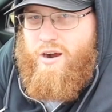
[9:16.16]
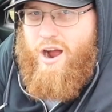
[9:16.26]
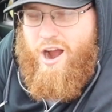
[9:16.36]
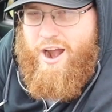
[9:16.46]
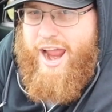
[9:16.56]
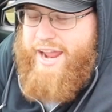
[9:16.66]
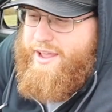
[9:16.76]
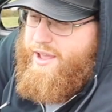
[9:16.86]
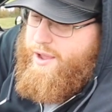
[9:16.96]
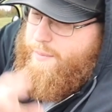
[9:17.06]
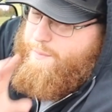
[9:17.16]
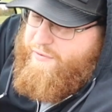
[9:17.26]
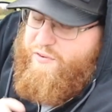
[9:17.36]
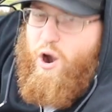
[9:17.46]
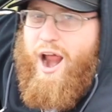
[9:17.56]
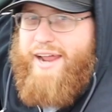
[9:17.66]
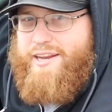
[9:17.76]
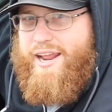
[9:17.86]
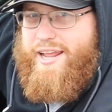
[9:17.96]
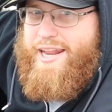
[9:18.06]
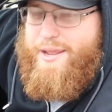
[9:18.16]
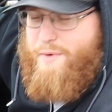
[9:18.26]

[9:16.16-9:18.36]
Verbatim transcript: Alright, before I did any